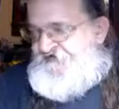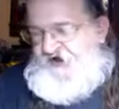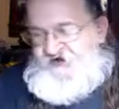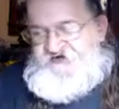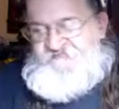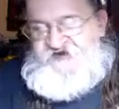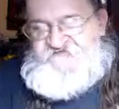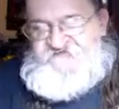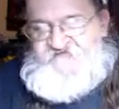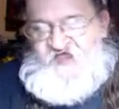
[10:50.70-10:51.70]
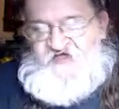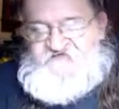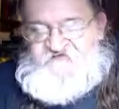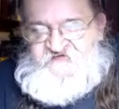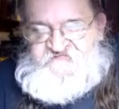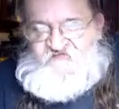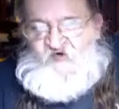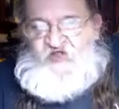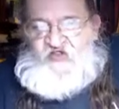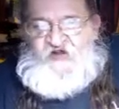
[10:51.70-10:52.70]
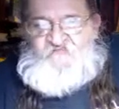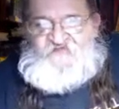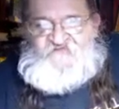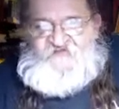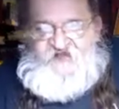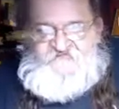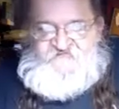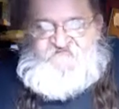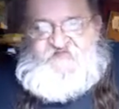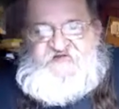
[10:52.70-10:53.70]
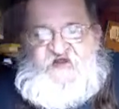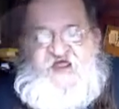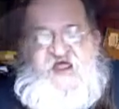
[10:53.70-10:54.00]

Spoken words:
diatomaceous algae is crawling up the sides of the